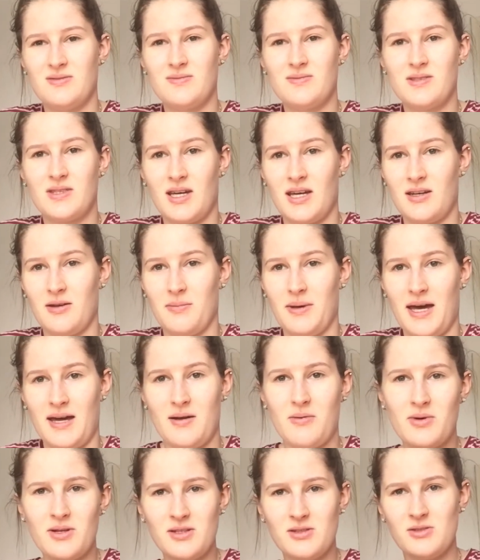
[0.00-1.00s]
kind of bad. I
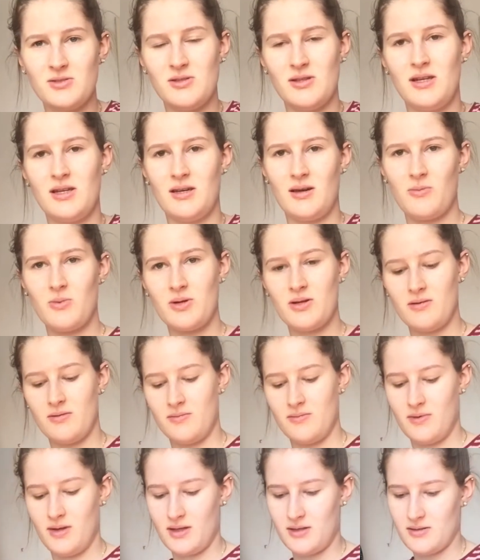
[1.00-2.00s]
want
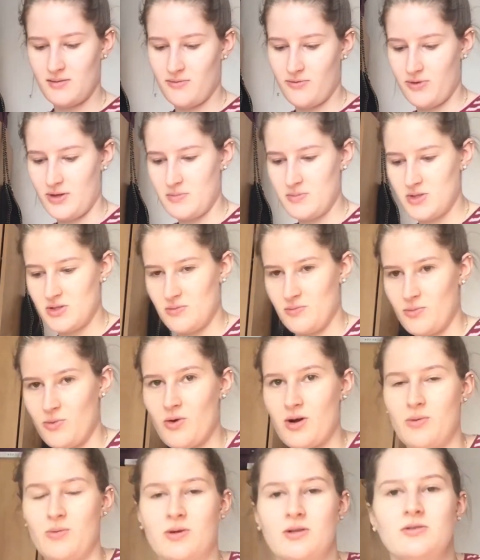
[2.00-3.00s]
to film some more. I
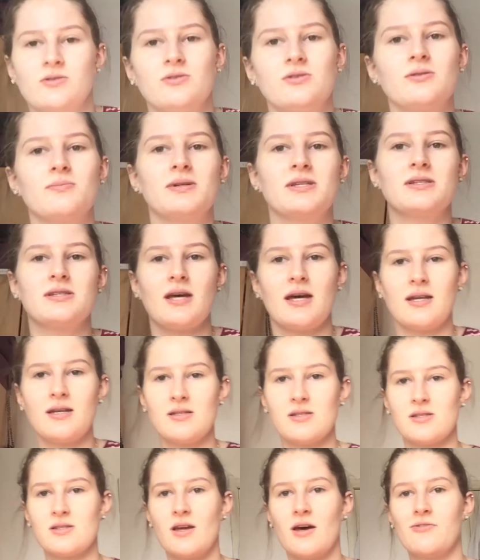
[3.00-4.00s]
want to do some exciting
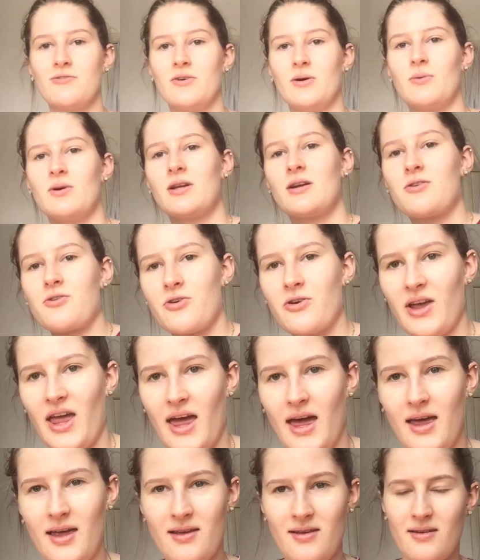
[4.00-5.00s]
stuff. I want to
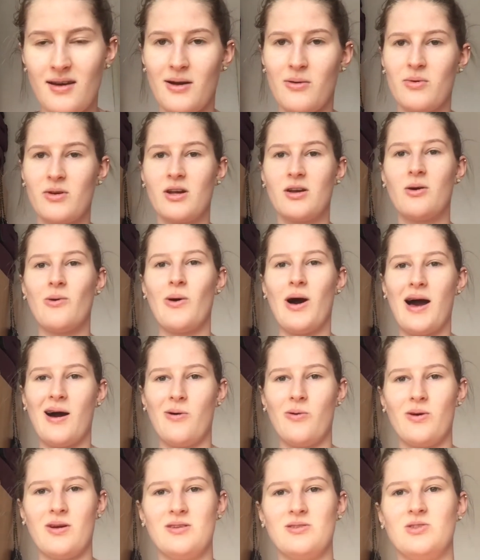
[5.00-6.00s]
create. I want to go out
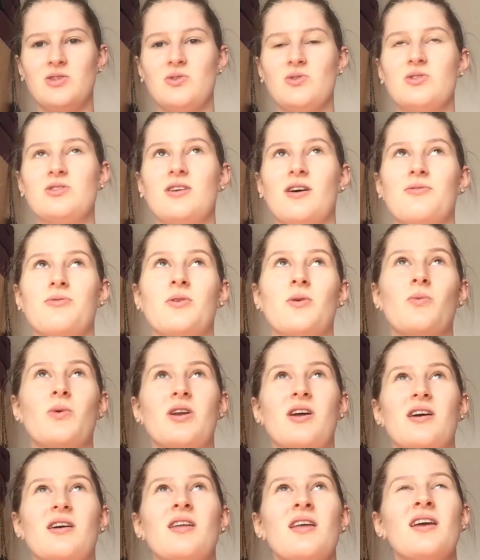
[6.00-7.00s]
and do stuff, and I want
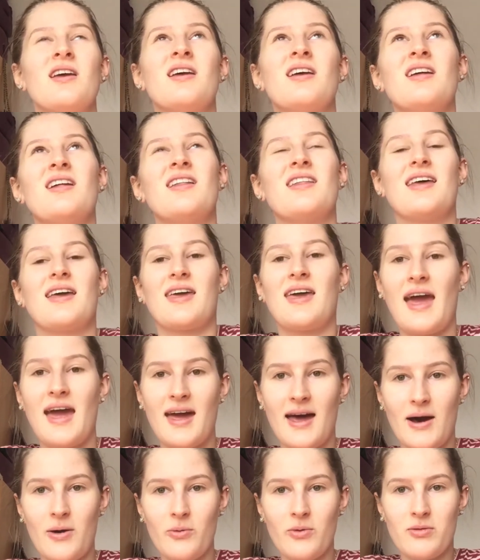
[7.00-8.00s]
to, like, hang
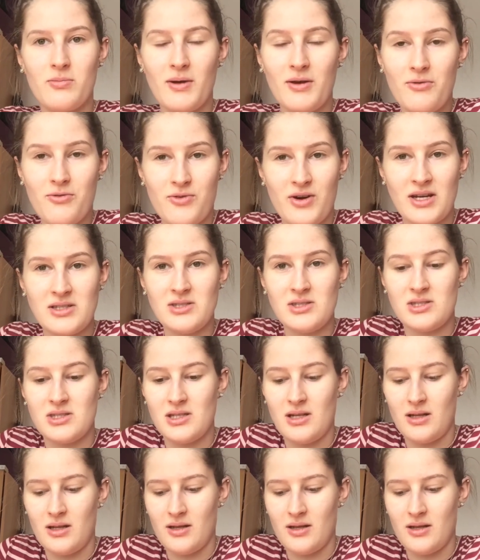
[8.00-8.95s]
out with my friends and,